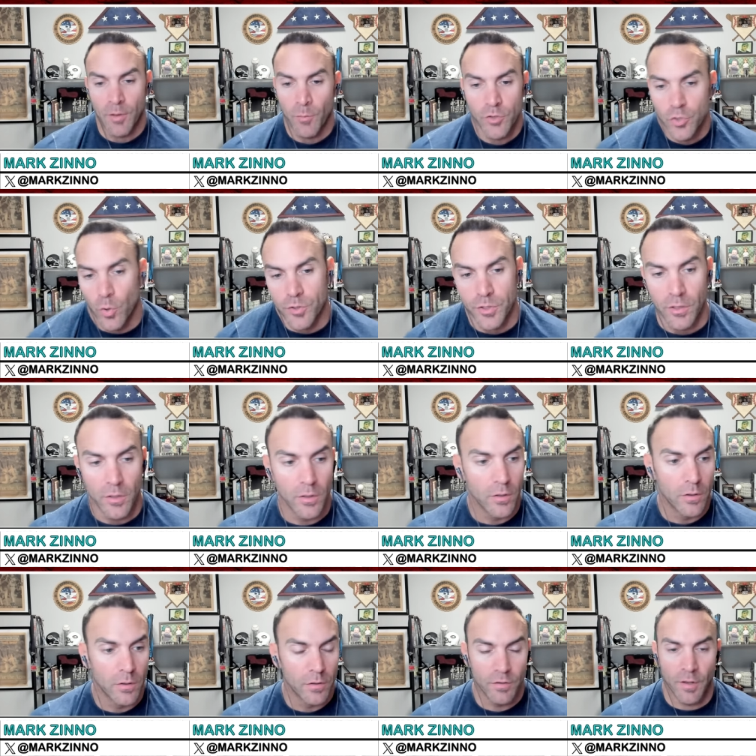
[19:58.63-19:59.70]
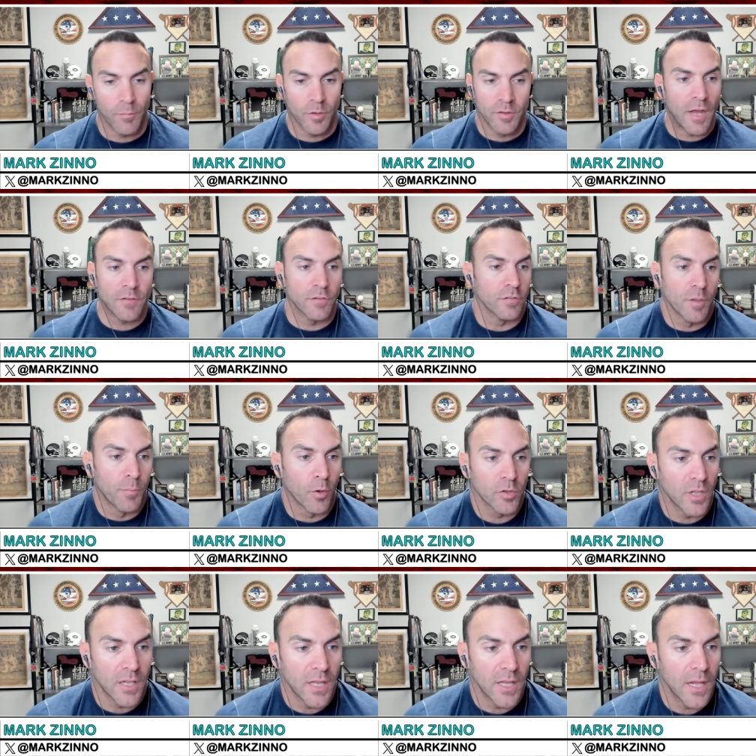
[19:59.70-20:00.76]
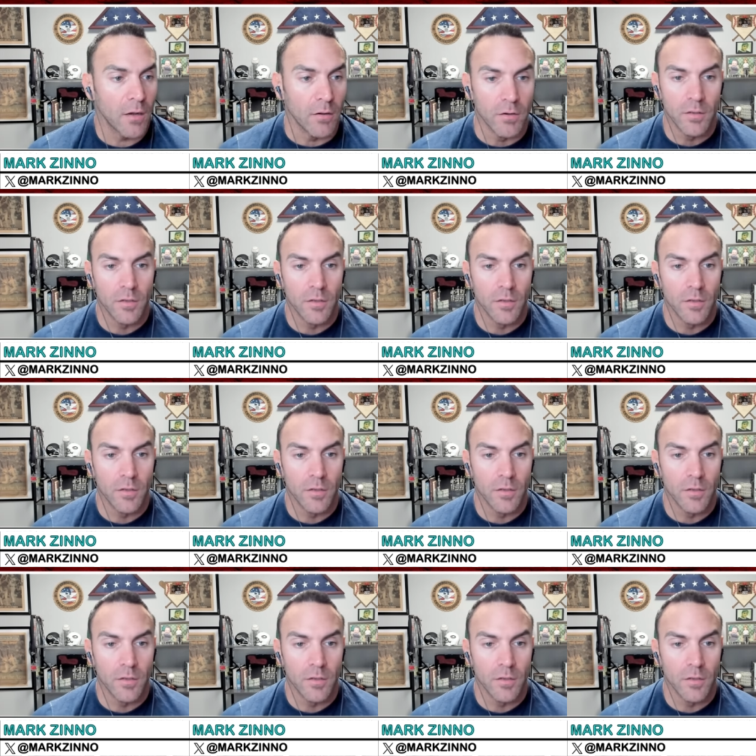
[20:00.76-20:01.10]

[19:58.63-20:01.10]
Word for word: thing with Georgia. Good teams. Texas is going to get in.